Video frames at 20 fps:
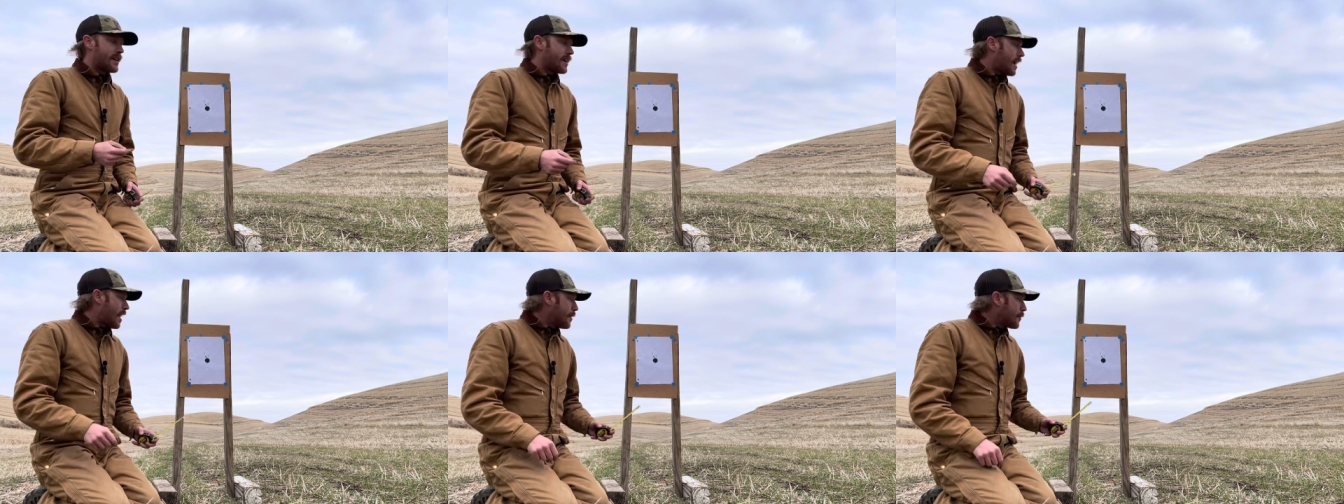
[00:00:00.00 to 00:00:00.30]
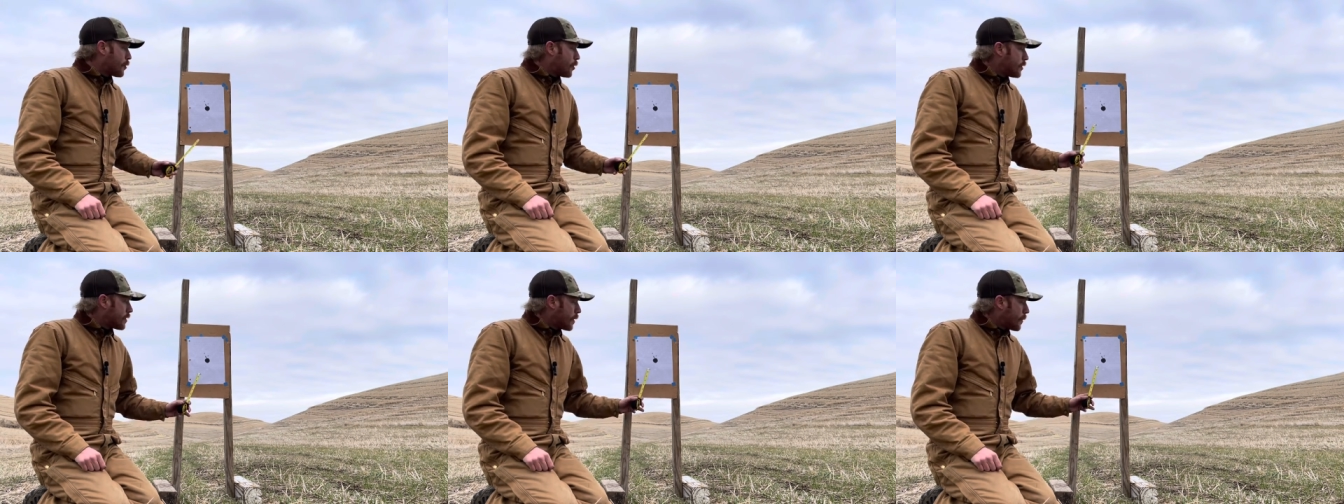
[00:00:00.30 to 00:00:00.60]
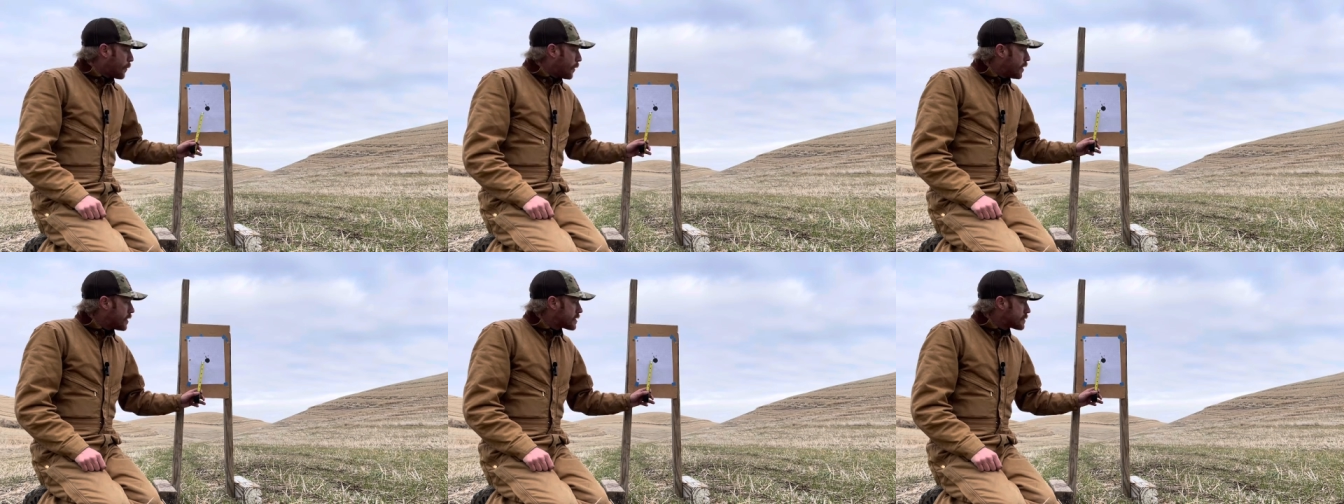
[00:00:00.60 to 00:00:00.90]
I'm going to
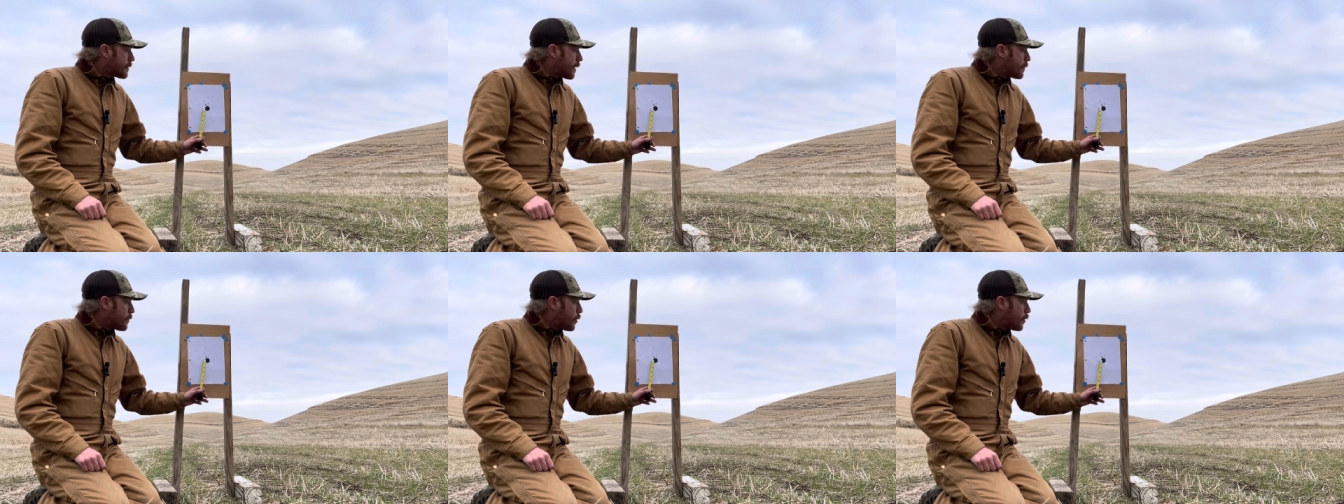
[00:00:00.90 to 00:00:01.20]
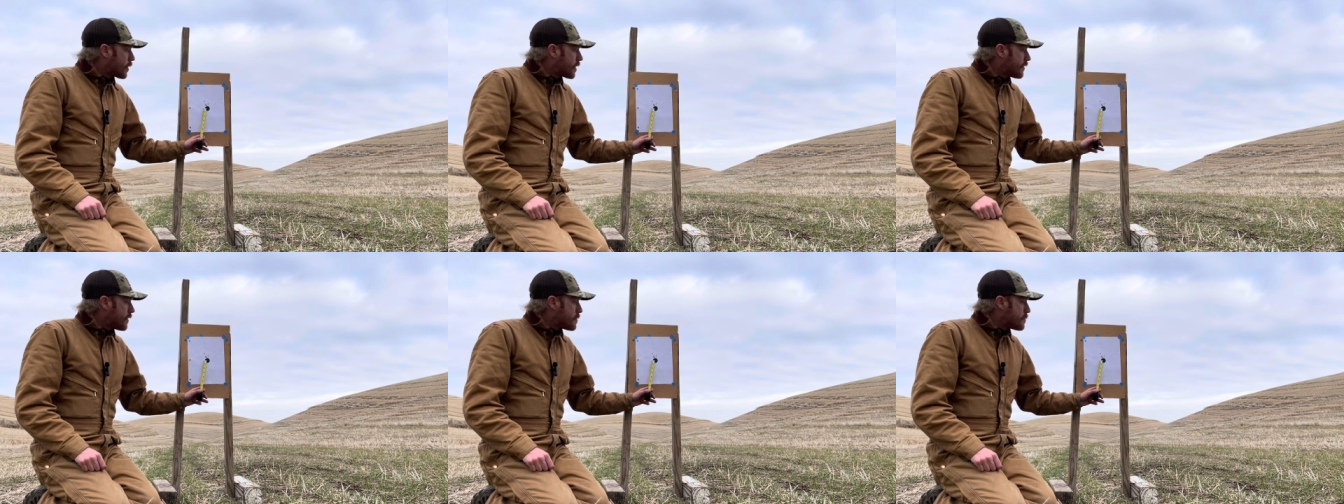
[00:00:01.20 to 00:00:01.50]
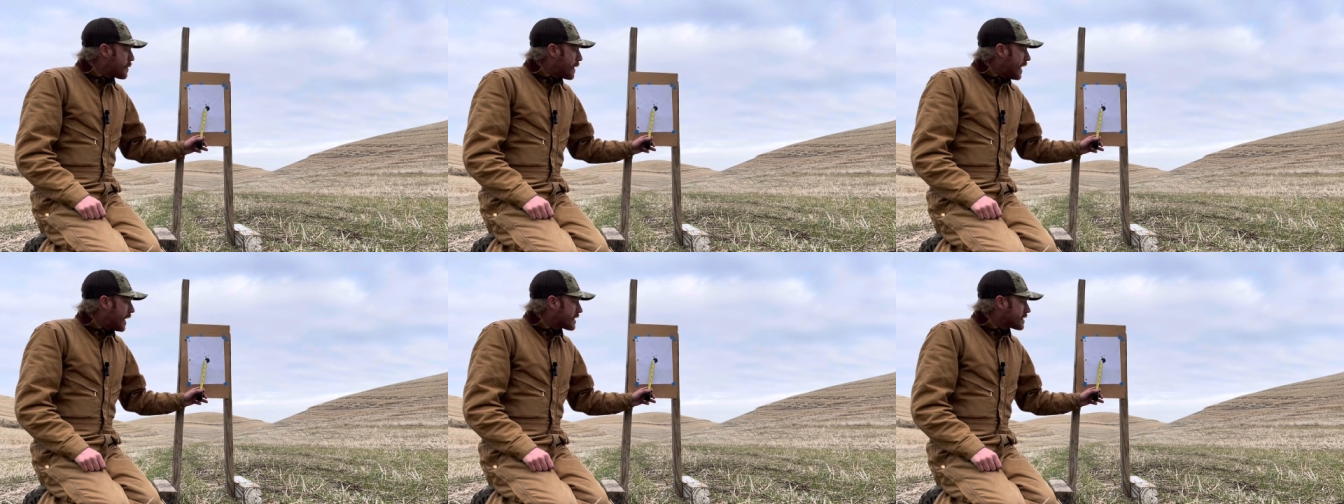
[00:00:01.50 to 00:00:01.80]
push my point of
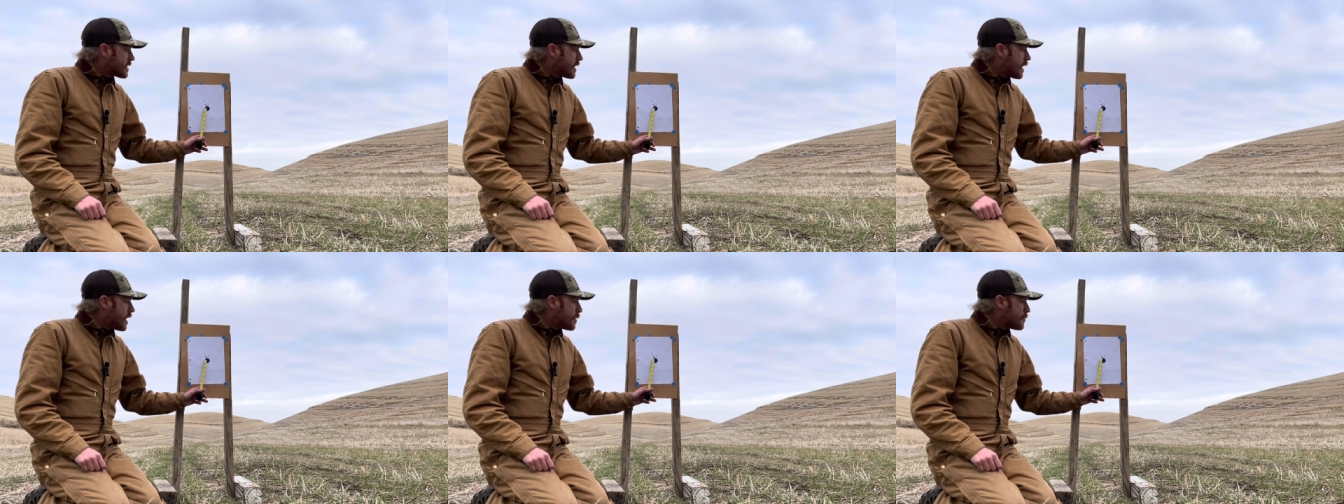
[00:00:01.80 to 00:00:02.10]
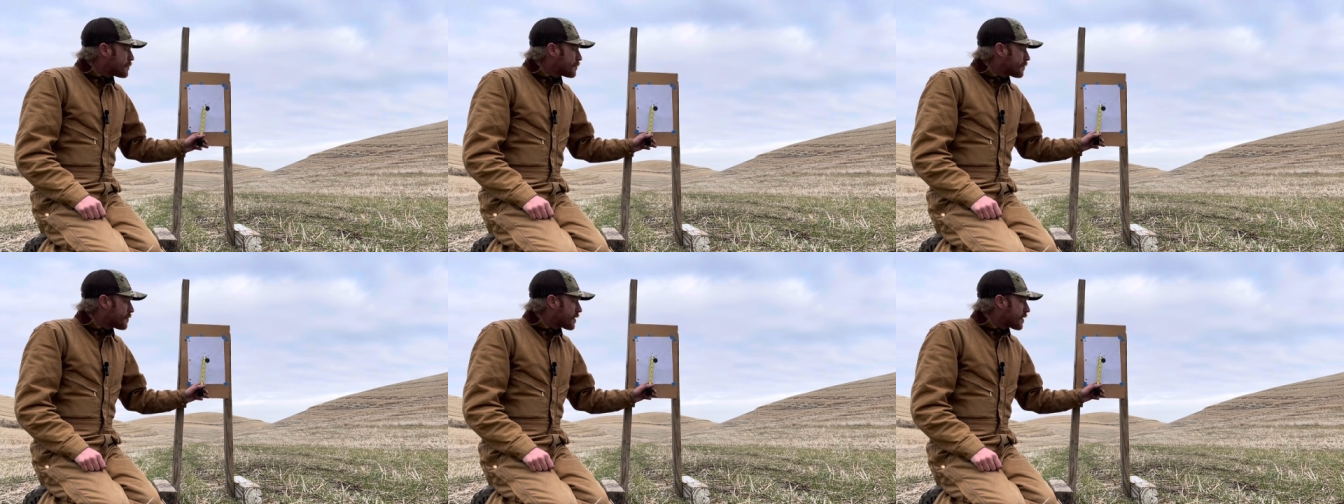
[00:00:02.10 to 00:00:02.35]
impact up